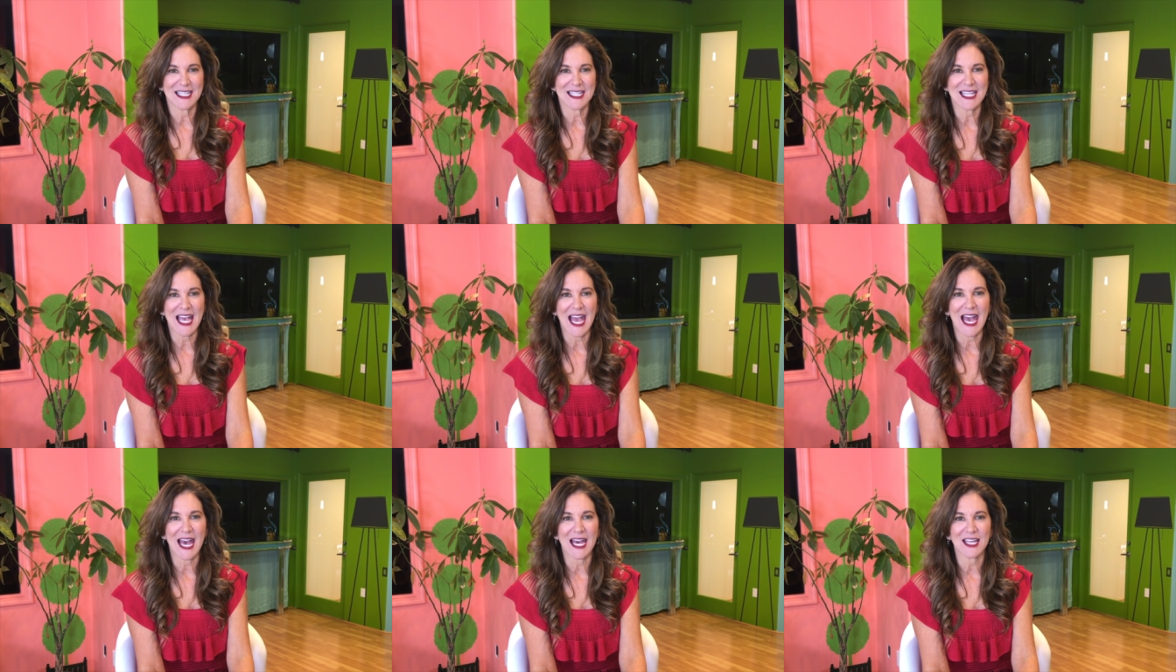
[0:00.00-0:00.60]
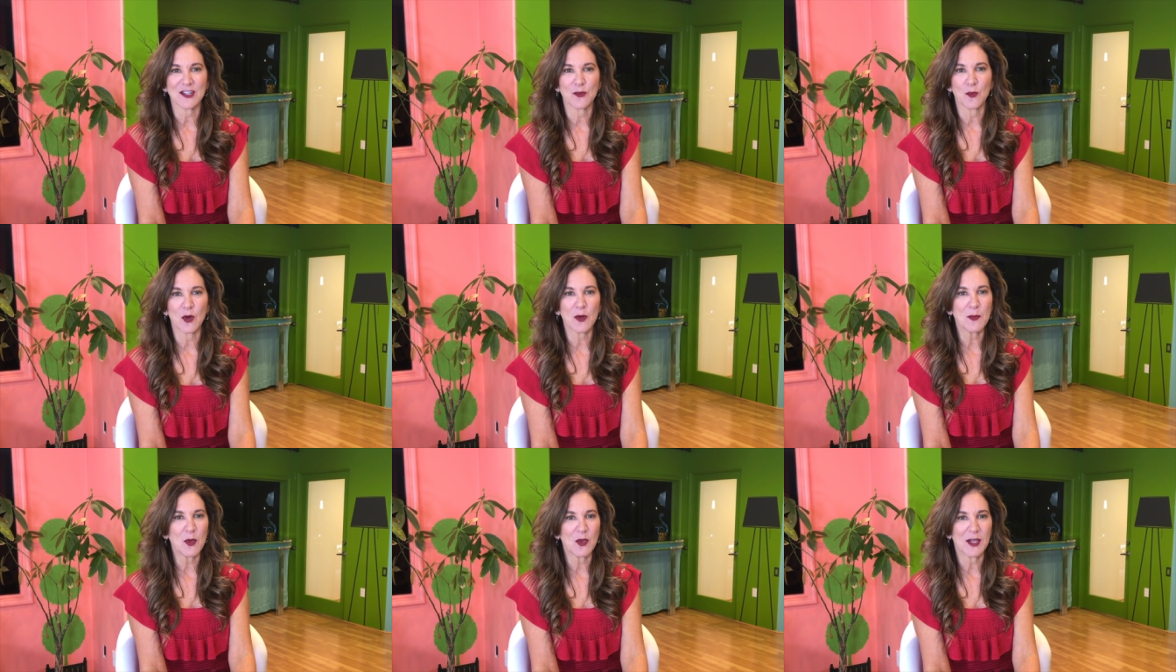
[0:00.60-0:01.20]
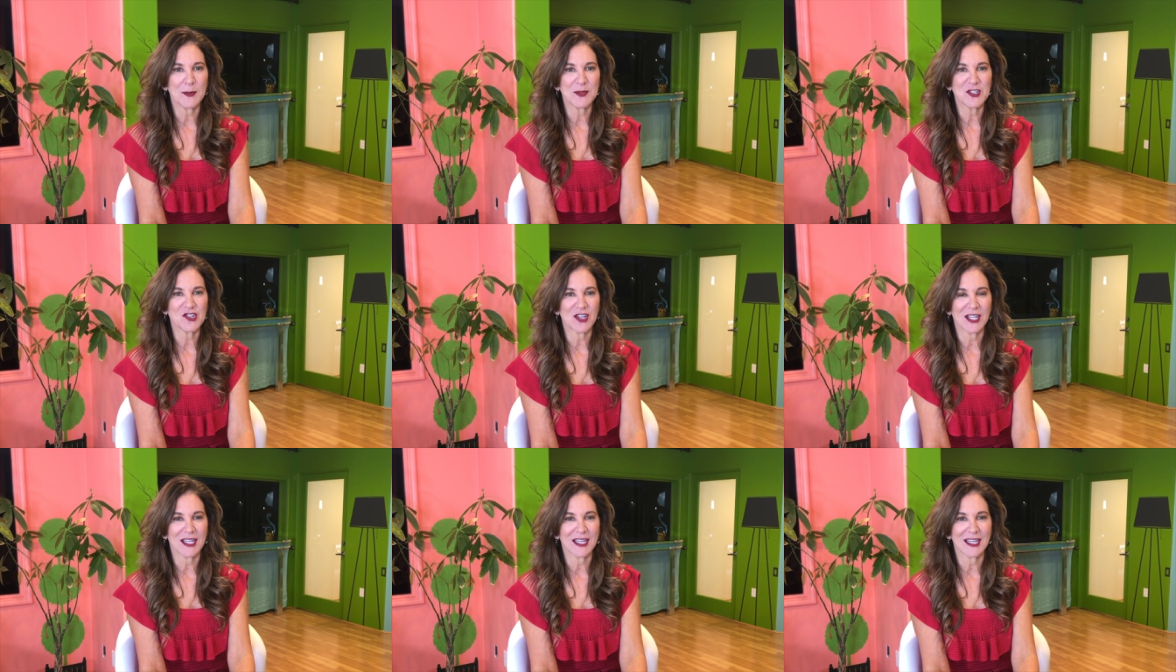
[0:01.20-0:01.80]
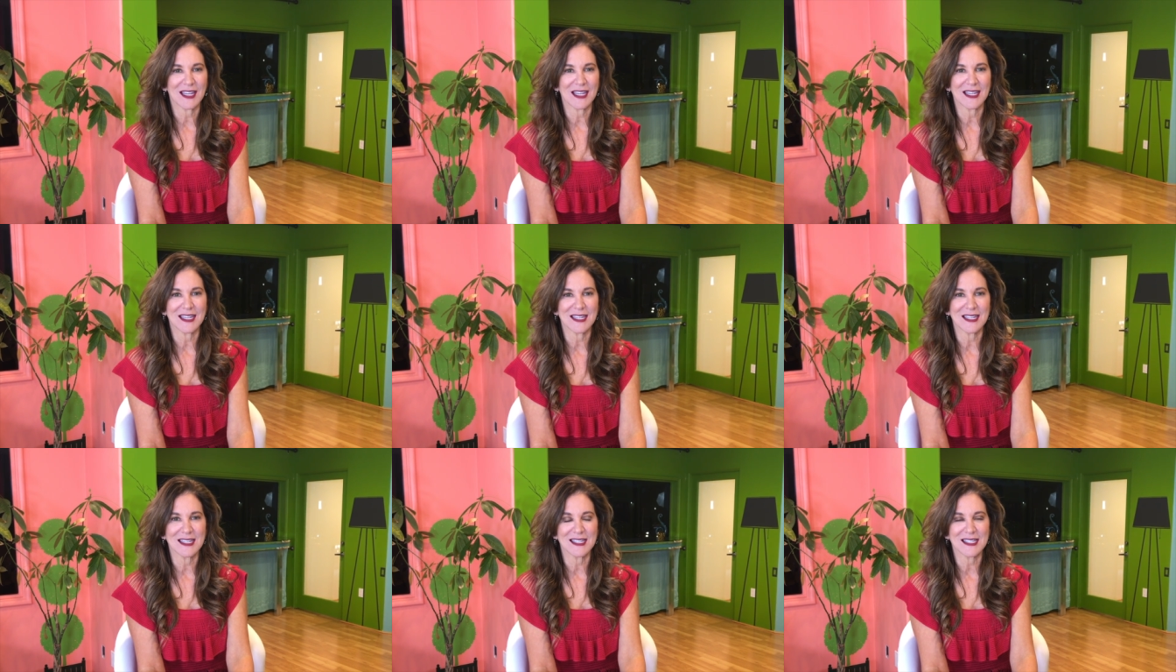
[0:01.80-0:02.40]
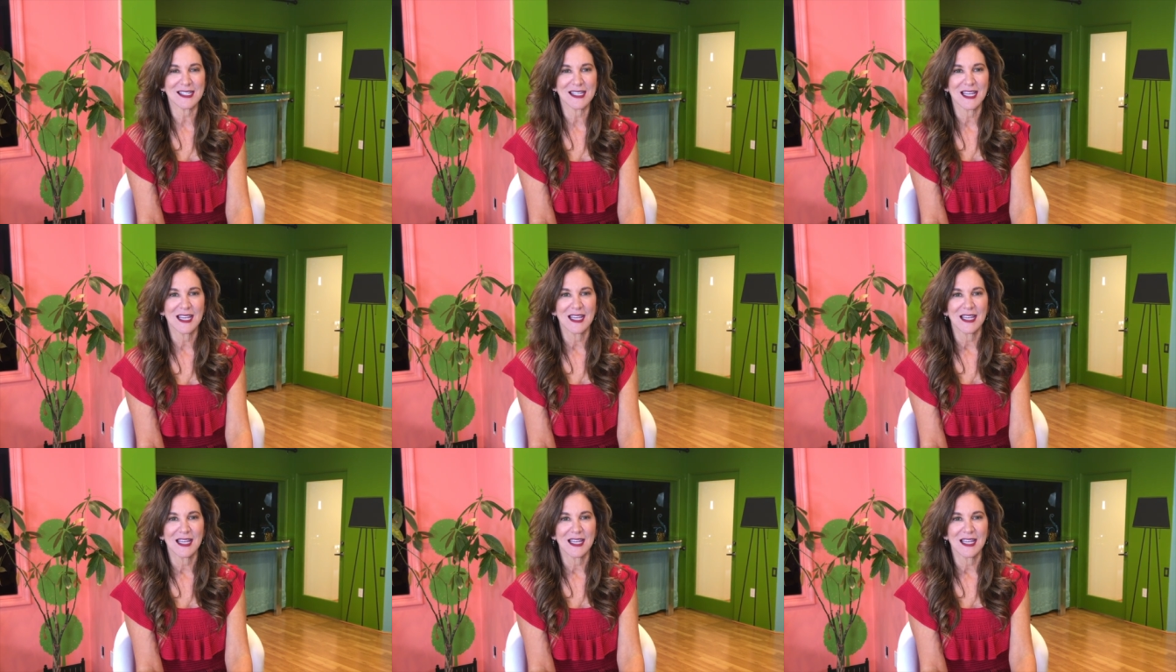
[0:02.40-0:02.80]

is that wearable imaging is